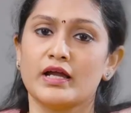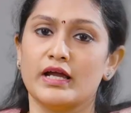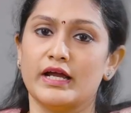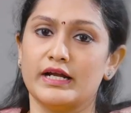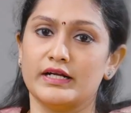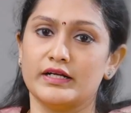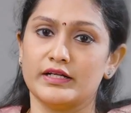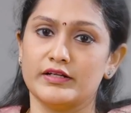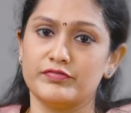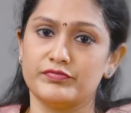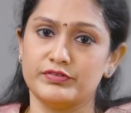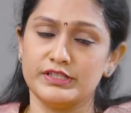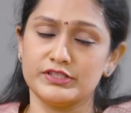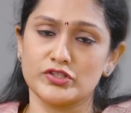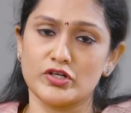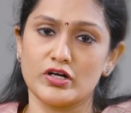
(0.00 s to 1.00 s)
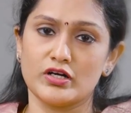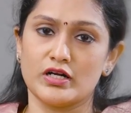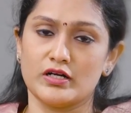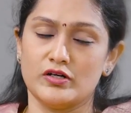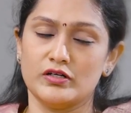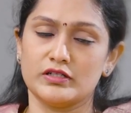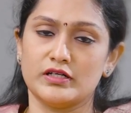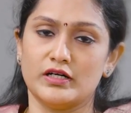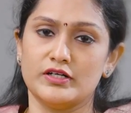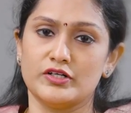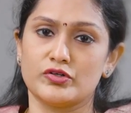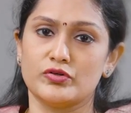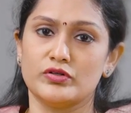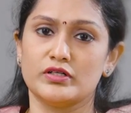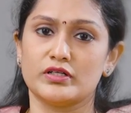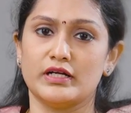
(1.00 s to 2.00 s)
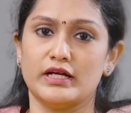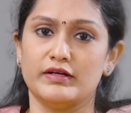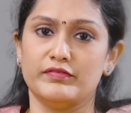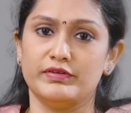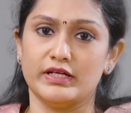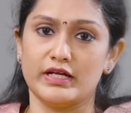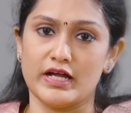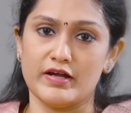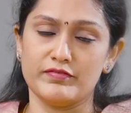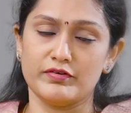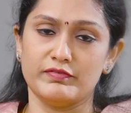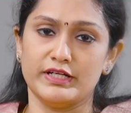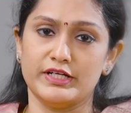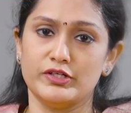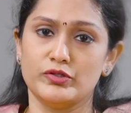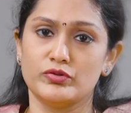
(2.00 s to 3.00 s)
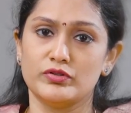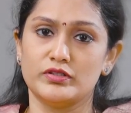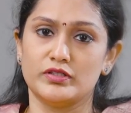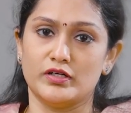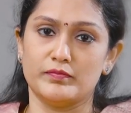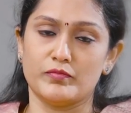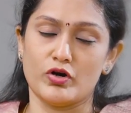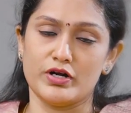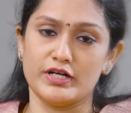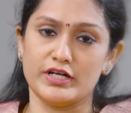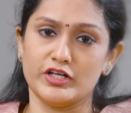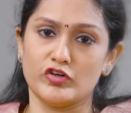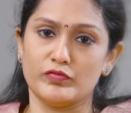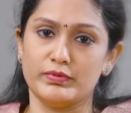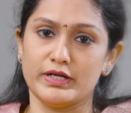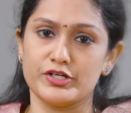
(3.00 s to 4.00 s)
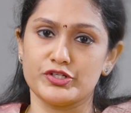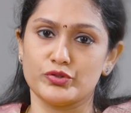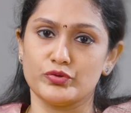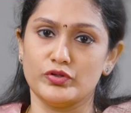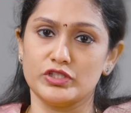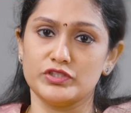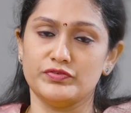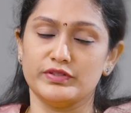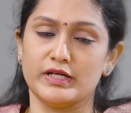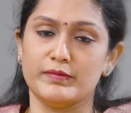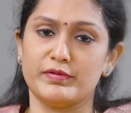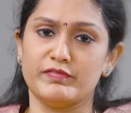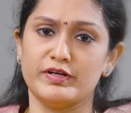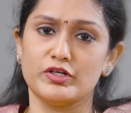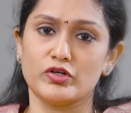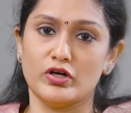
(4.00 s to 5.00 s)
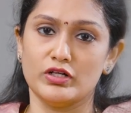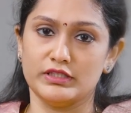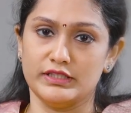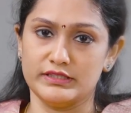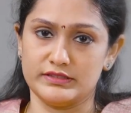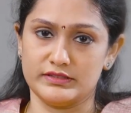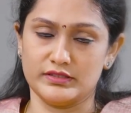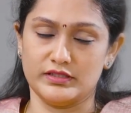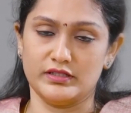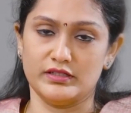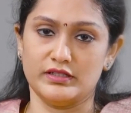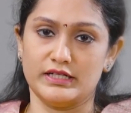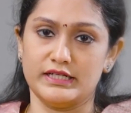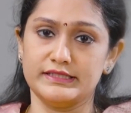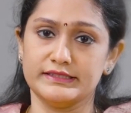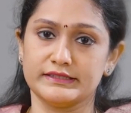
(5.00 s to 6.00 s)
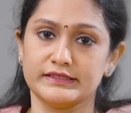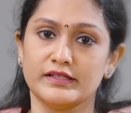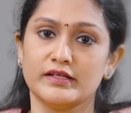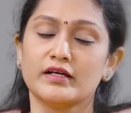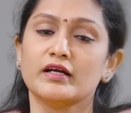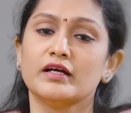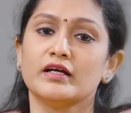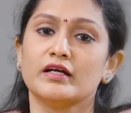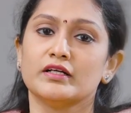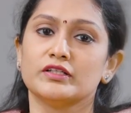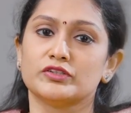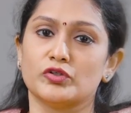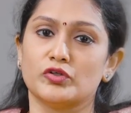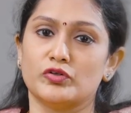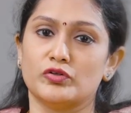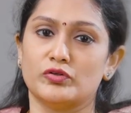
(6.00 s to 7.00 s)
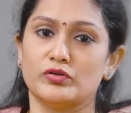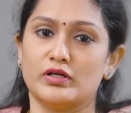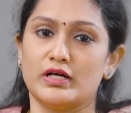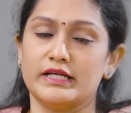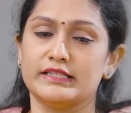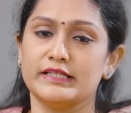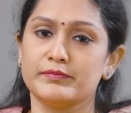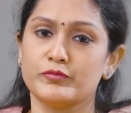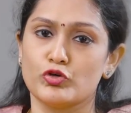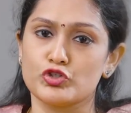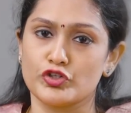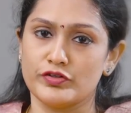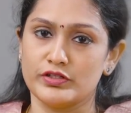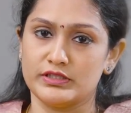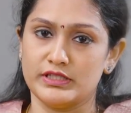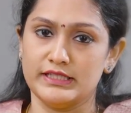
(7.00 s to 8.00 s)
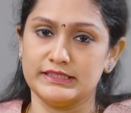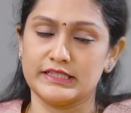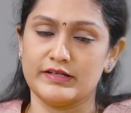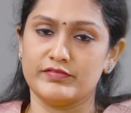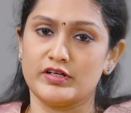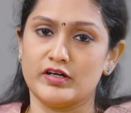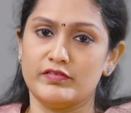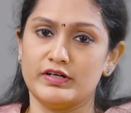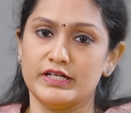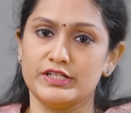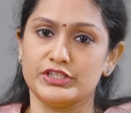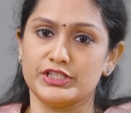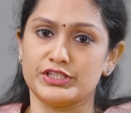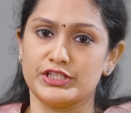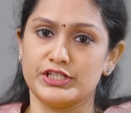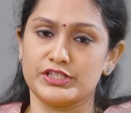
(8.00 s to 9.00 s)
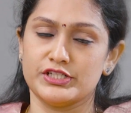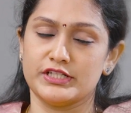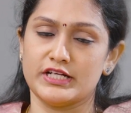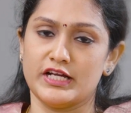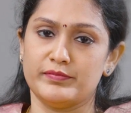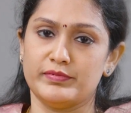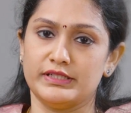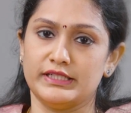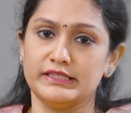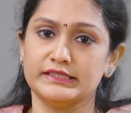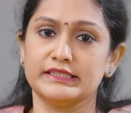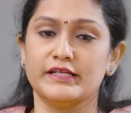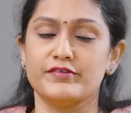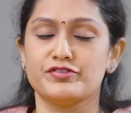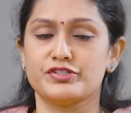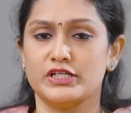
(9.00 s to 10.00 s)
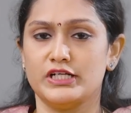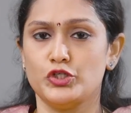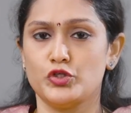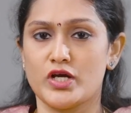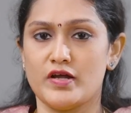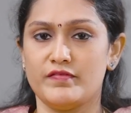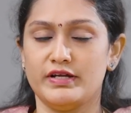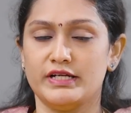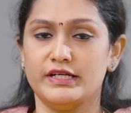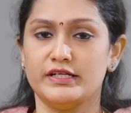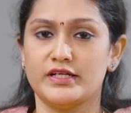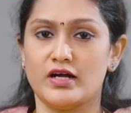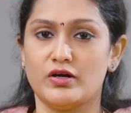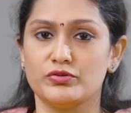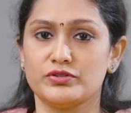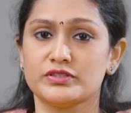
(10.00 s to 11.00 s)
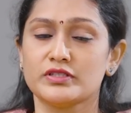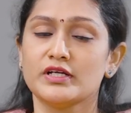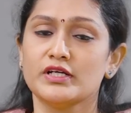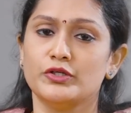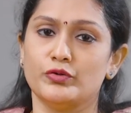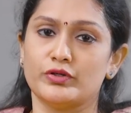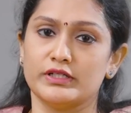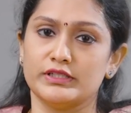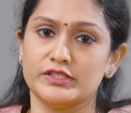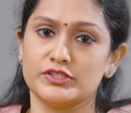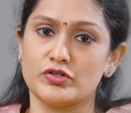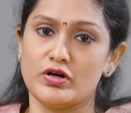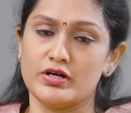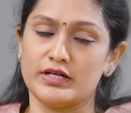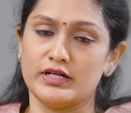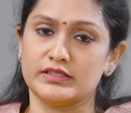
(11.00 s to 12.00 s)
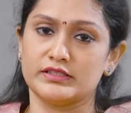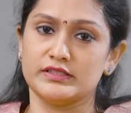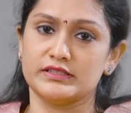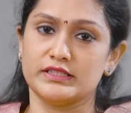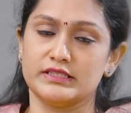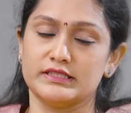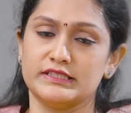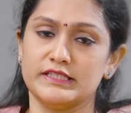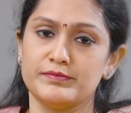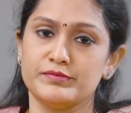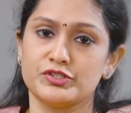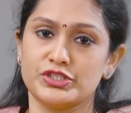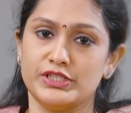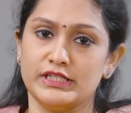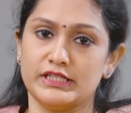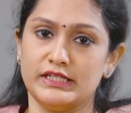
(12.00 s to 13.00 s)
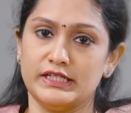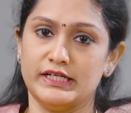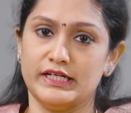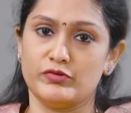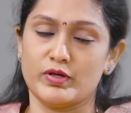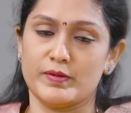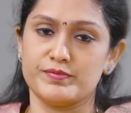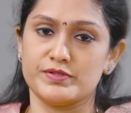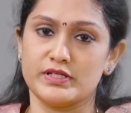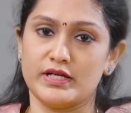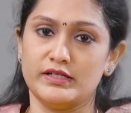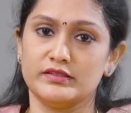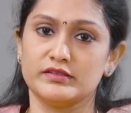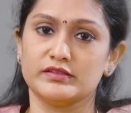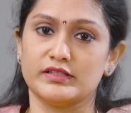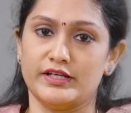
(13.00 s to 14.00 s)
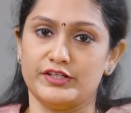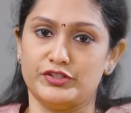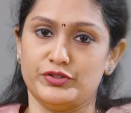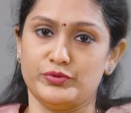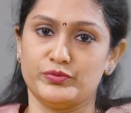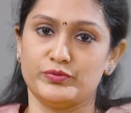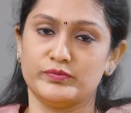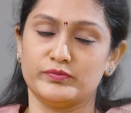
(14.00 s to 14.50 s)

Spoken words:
And if these are all controlled and we have a very good monitoring of blood sugars, we can prevent all these risks. So I think most of the things I've covered in gestational diabetes. If still you have any doubts, you can just contact us at the SIMS She Clinic website. Thank you.